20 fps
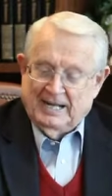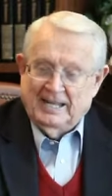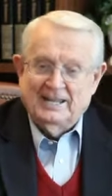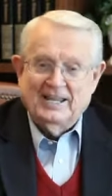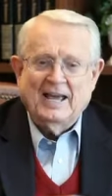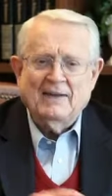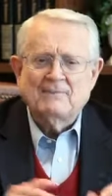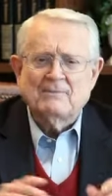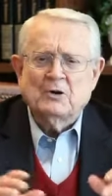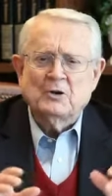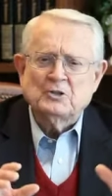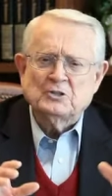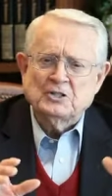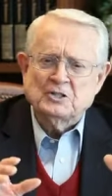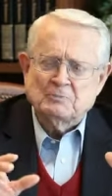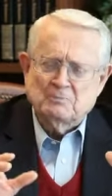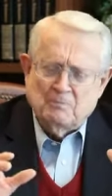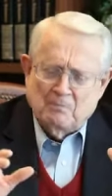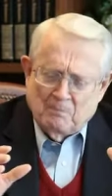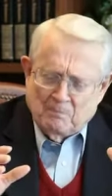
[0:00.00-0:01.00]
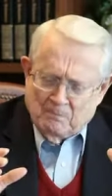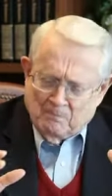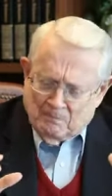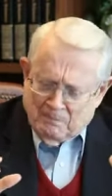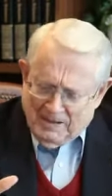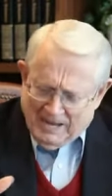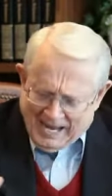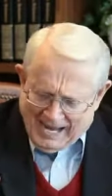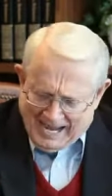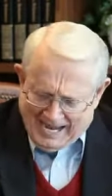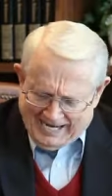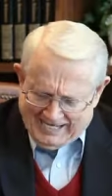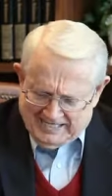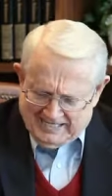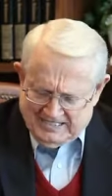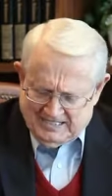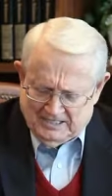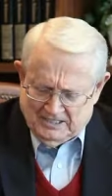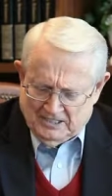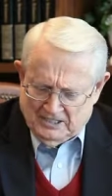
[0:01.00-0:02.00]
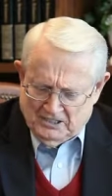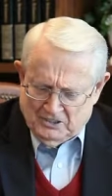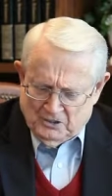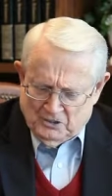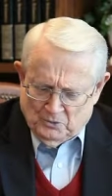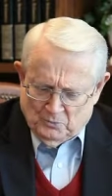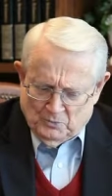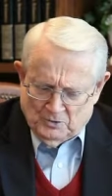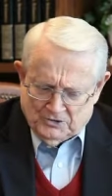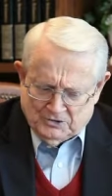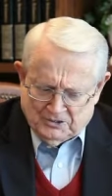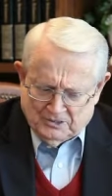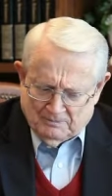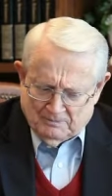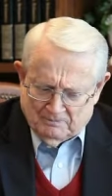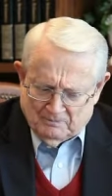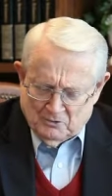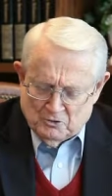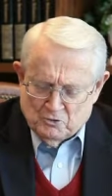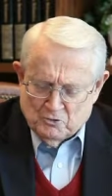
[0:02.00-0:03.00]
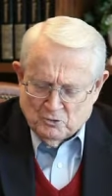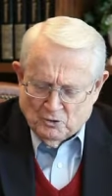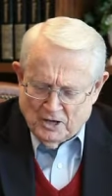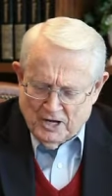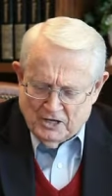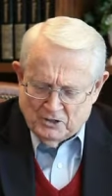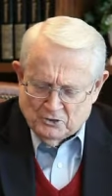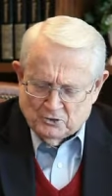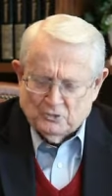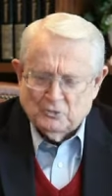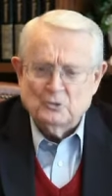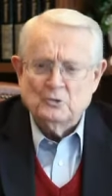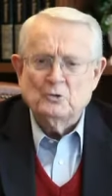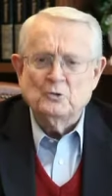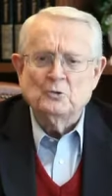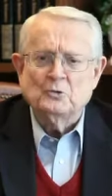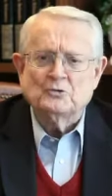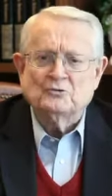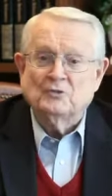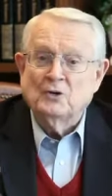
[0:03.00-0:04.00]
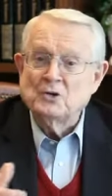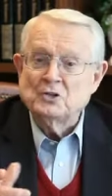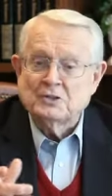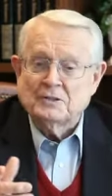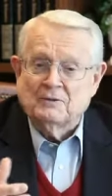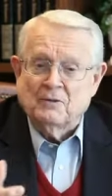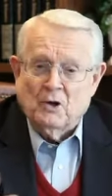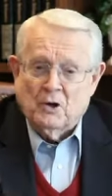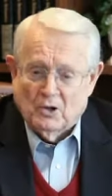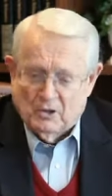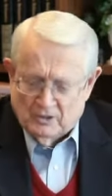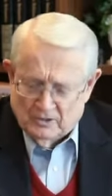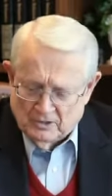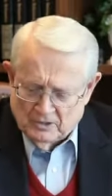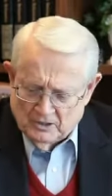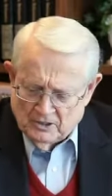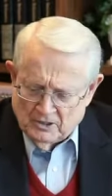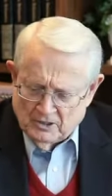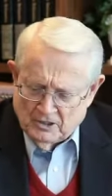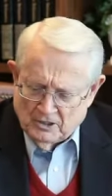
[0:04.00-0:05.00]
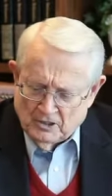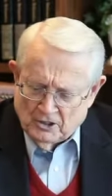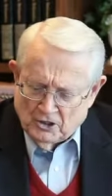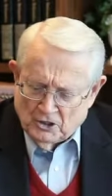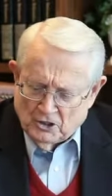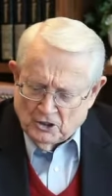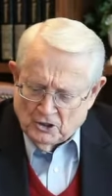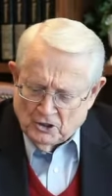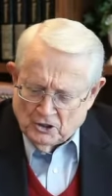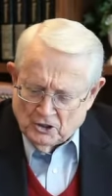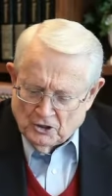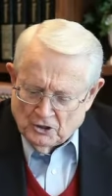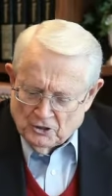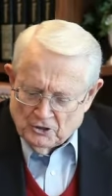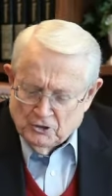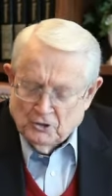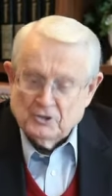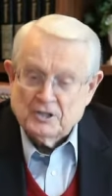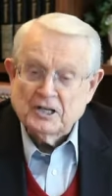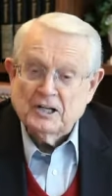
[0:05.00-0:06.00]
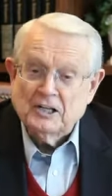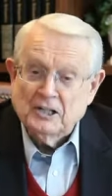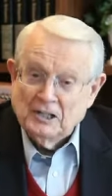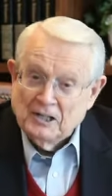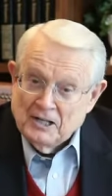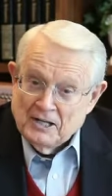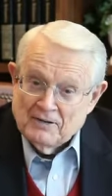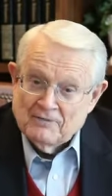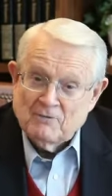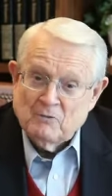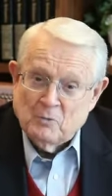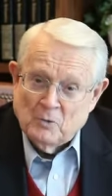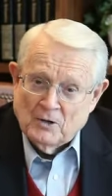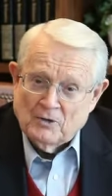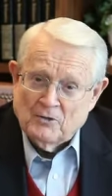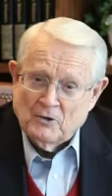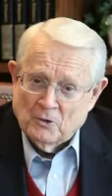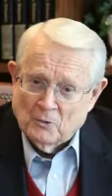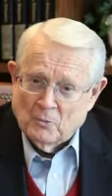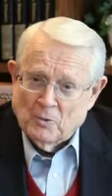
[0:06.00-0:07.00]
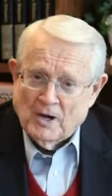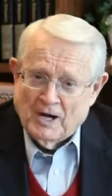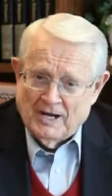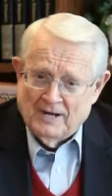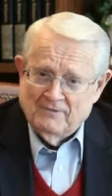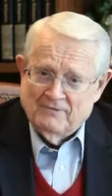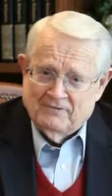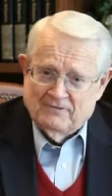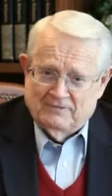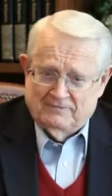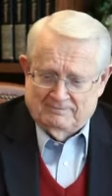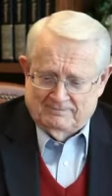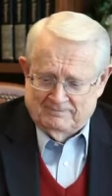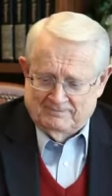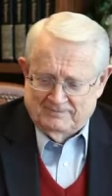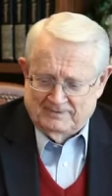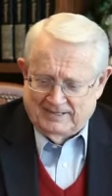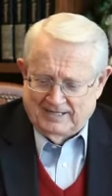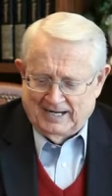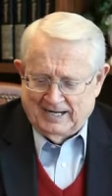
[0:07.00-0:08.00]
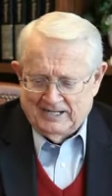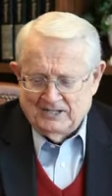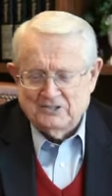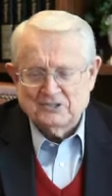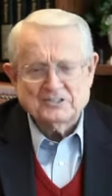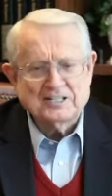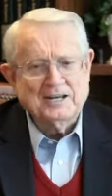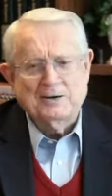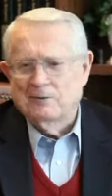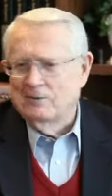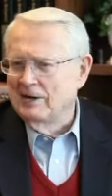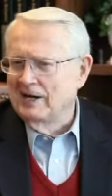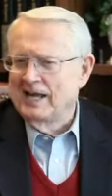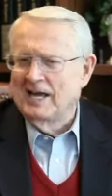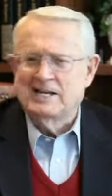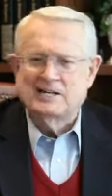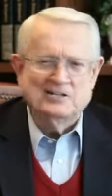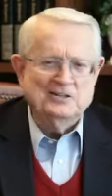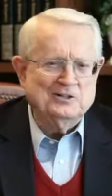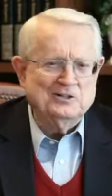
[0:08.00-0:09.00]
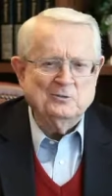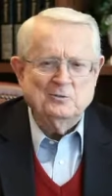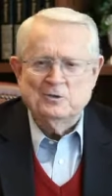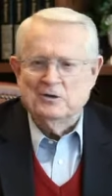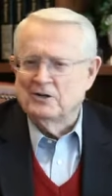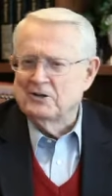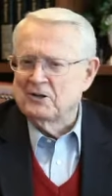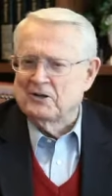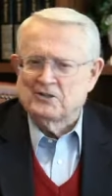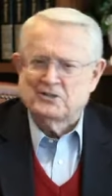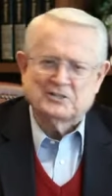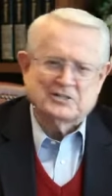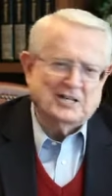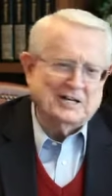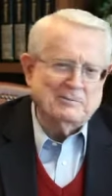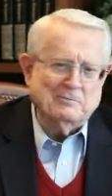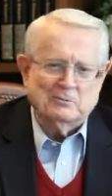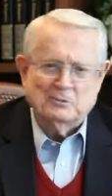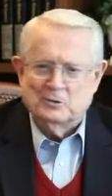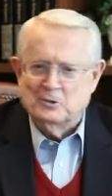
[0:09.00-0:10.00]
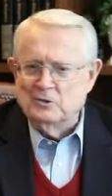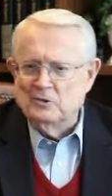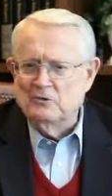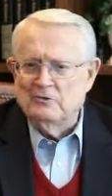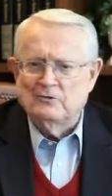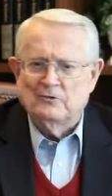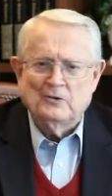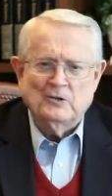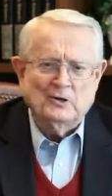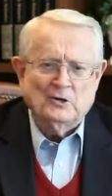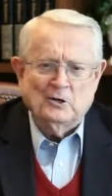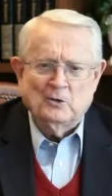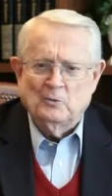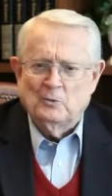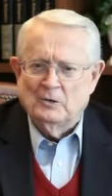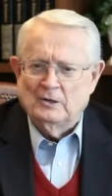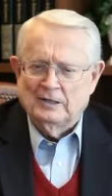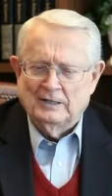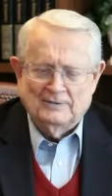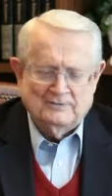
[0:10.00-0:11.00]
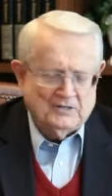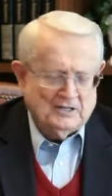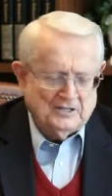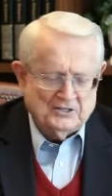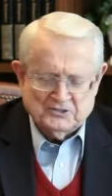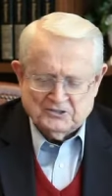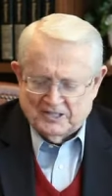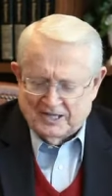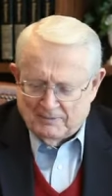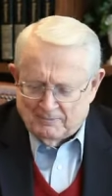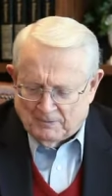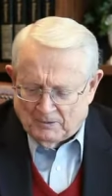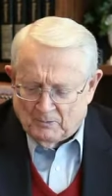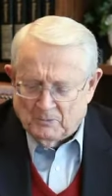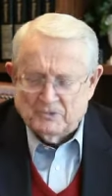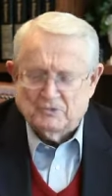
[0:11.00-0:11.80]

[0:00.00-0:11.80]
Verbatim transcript: That verse is packed with some great truths. First of all, you're to live with your wife. Now you say, well, I do. We're under the same roof. You know, we're living in the same place. We